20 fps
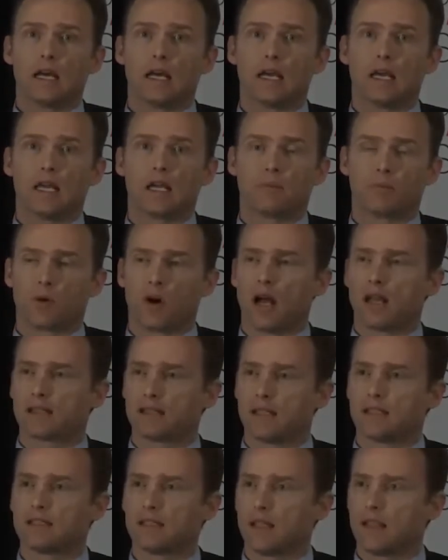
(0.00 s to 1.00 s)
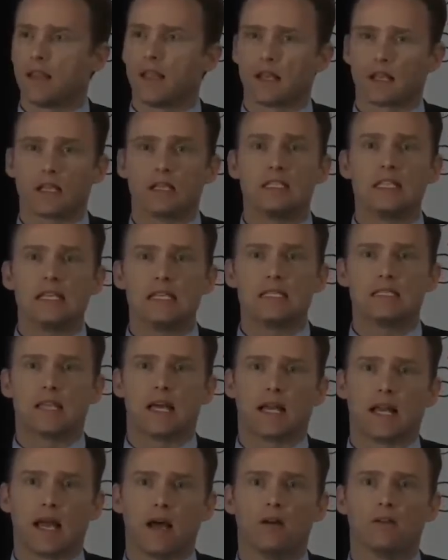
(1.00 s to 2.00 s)
in a process that then it can tease
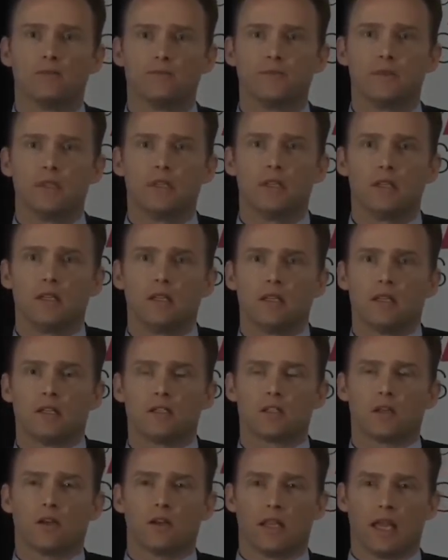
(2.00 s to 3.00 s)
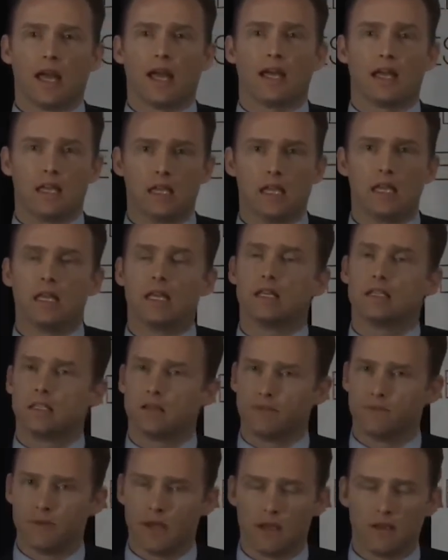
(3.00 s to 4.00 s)
that out. And so, yeah, it is
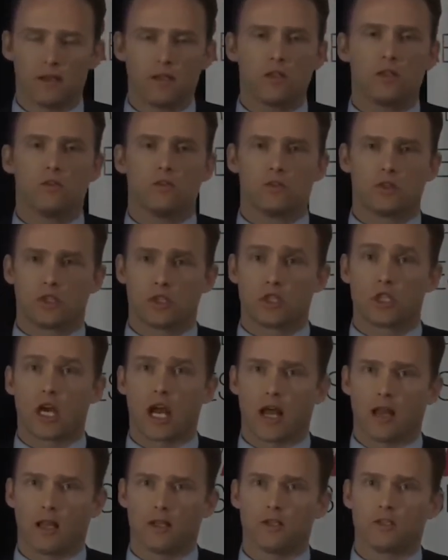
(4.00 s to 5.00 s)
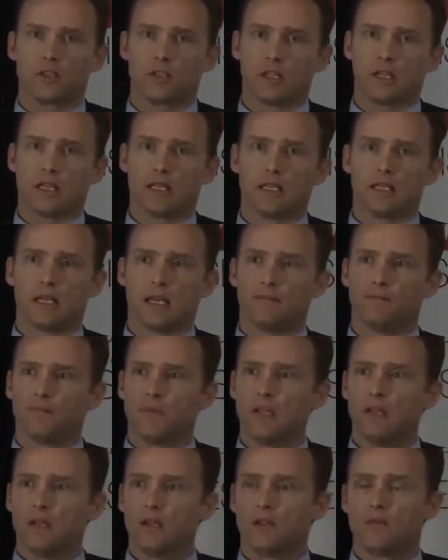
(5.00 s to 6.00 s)
a huge challenge, and
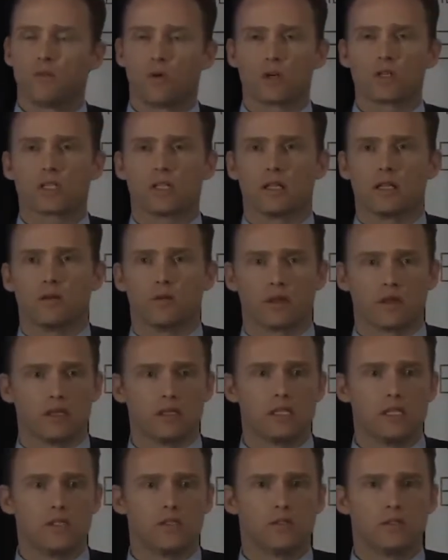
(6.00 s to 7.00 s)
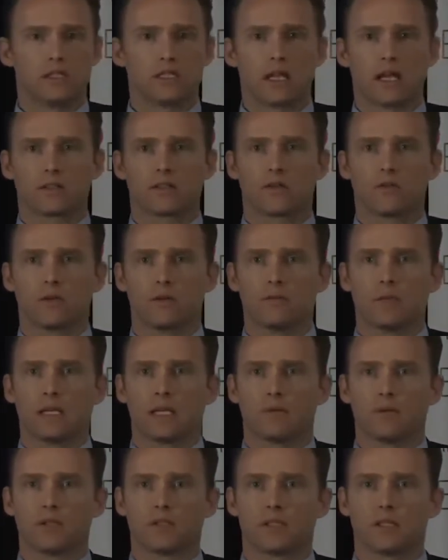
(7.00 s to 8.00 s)
fortunately, with the T2 detector, we've been
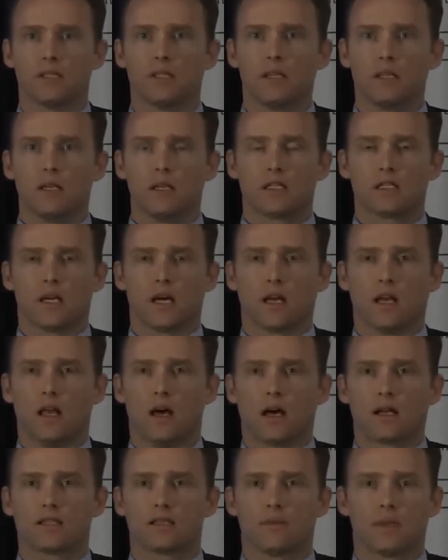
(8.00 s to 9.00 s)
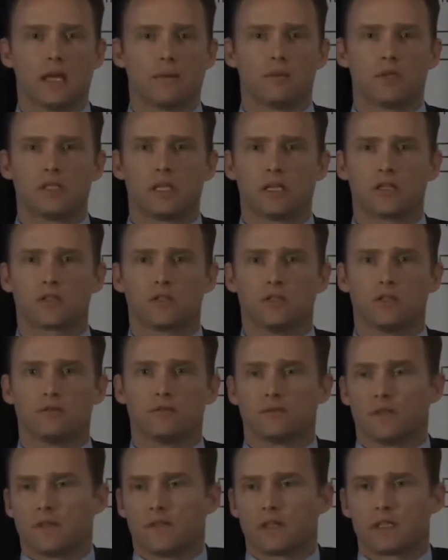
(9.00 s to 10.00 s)
able to unlock some of that potential
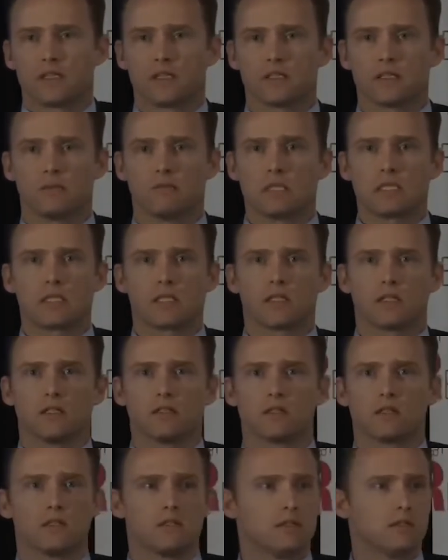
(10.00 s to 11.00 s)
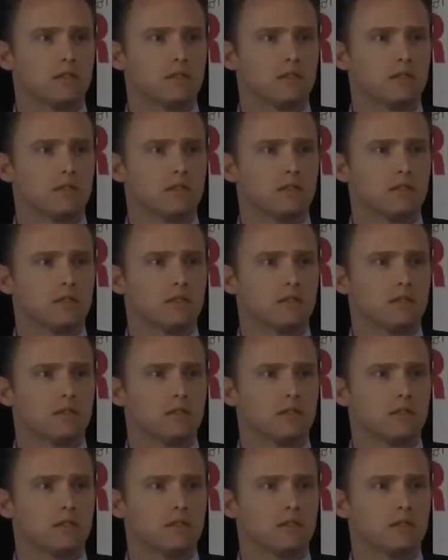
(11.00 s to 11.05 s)
of existing materials.